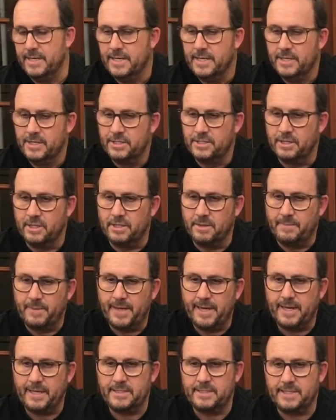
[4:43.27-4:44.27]
So the
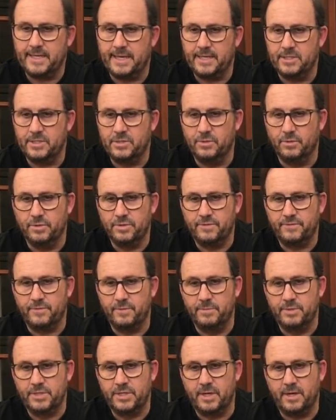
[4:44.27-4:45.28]
parts are sourced
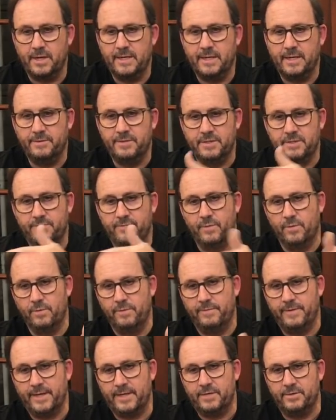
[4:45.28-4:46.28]
from China. There's four
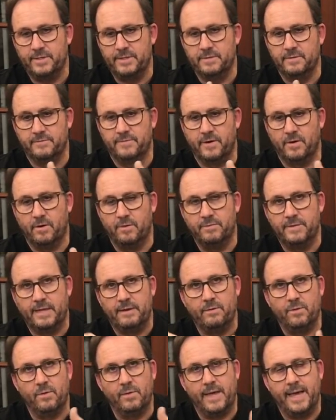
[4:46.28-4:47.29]
factories involved.
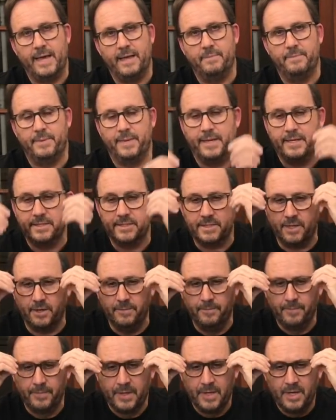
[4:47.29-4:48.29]
They're all hand picked.
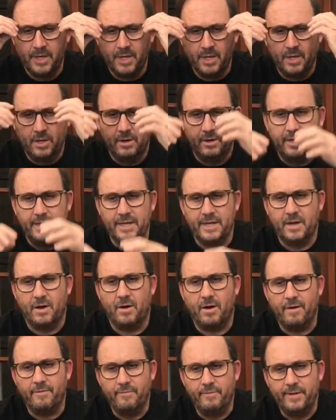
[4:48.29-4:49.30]
So, you know,
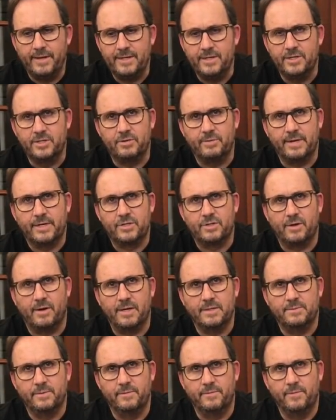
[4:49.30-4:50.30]
I've ridden direct
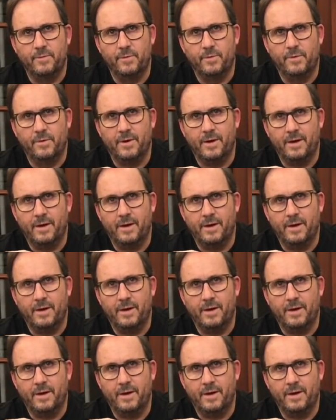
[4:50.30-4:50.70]
drives before.